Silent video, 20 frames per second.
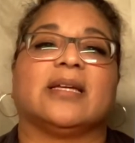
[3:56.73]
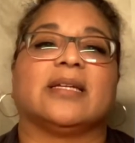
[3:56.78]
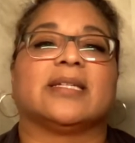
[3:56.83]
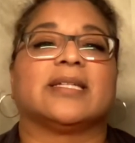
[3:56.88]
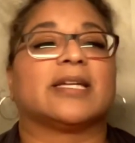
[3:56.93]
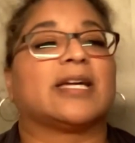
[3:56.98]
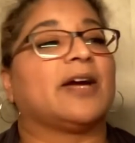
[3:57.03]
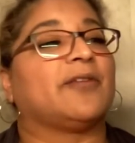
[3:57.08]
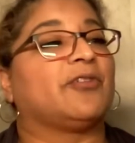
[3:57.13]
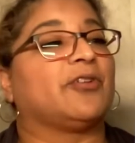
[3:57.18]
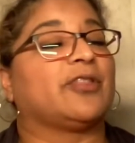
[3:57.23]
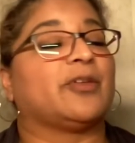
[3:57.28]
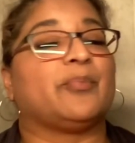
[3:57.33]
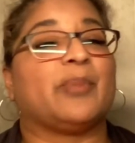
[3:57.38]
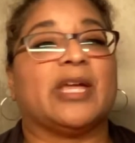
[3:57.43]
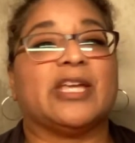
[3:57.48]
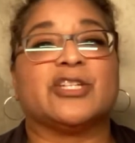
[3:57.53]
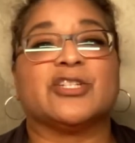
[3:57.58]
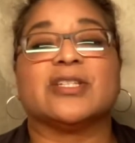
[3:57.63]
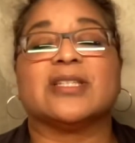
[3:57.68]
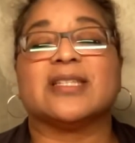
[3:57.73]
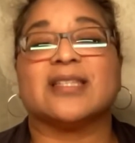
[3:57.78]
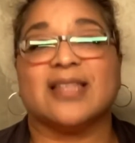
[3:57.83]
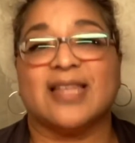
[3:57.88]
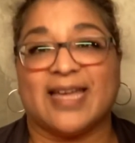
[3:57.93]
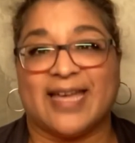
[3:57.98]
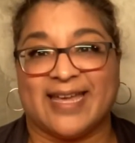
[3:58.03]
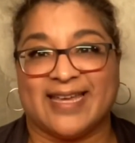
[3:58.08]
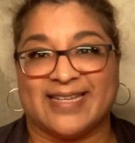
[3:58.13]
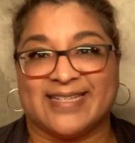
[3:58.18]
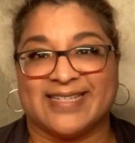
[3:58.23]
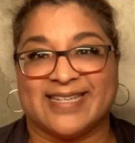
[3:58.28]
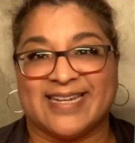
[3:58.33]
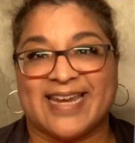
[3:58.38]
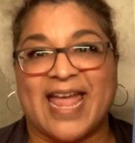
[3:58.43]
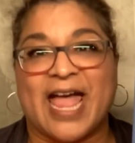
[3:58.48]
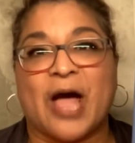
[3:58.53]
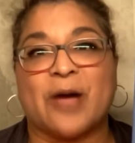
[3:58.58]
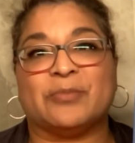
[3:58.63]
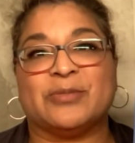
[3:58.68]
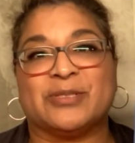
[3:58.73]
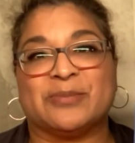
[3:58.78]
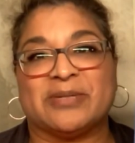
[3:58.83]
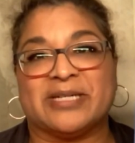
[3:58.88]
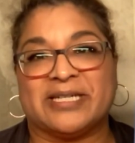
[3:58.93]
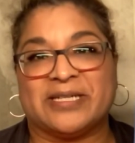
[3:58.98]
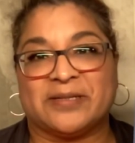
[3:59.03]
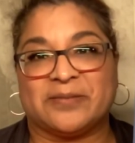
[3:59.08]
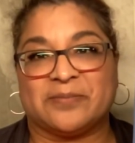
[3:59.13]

to cover the patient's legs and abdomen.